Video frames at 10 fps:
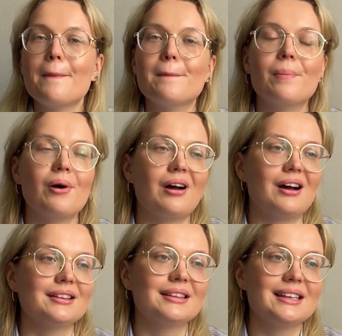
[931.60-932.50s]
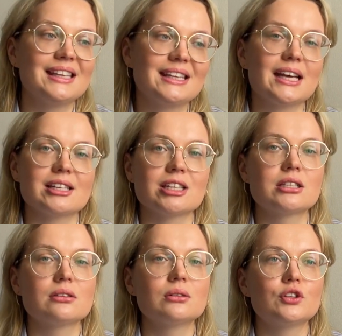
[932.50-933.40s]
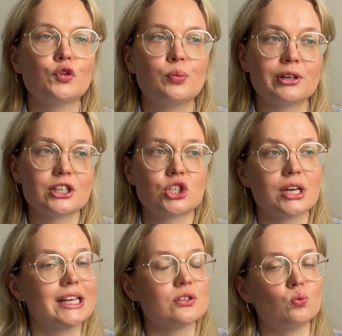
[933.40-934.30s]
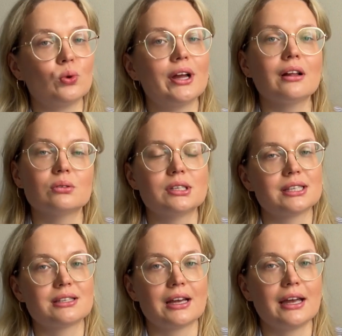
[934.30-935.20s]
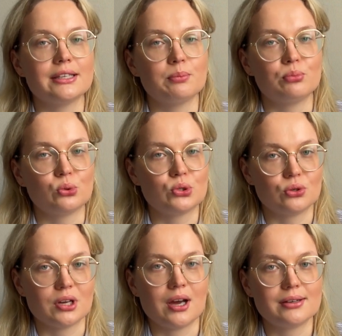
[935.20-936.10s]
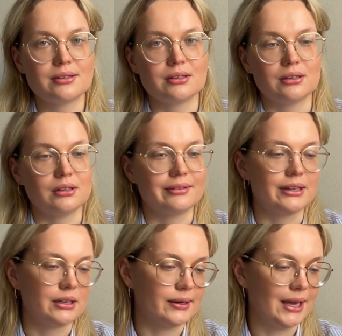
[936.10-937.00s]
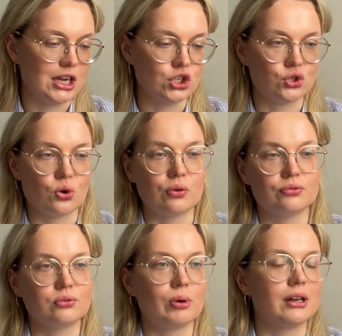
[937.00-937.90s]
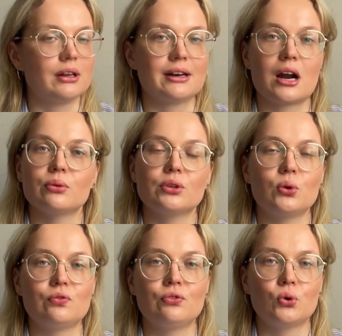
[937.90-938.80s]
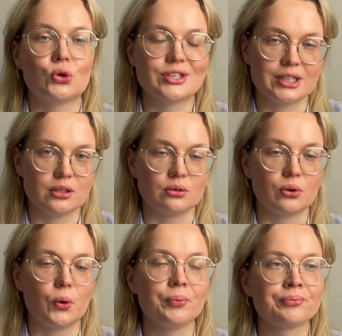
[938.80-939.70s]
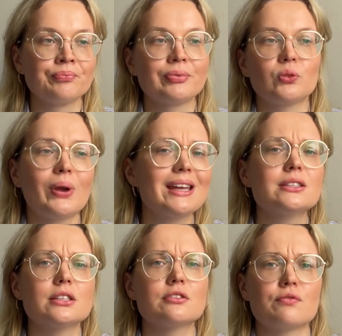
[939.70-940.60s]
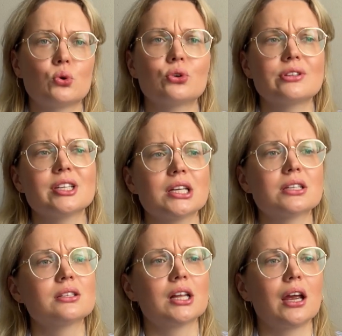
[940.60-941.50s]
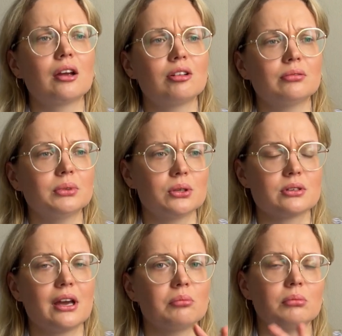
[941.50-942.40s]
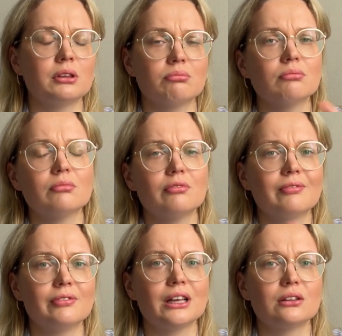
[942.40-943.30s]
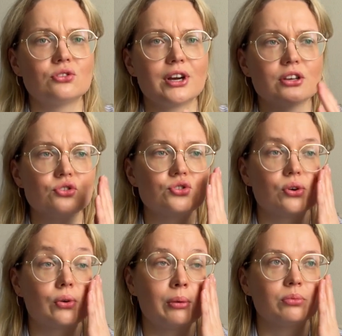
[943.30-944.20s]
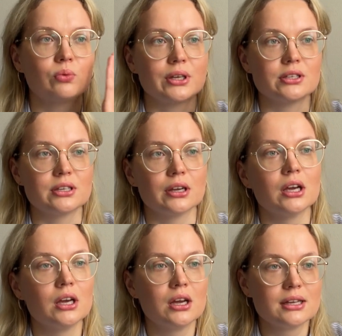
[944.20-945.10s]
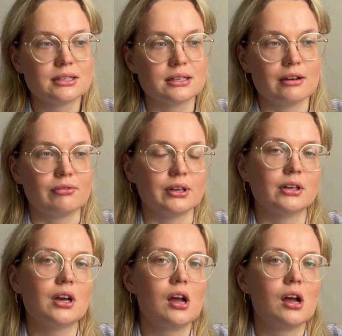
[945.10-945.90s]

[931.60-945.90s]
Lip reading: but yes, it's a lot of pressure as well what society puts on us at the age of, well, around 30, you know, 20s, 30s, like, because I'm in that range, so I'm 27.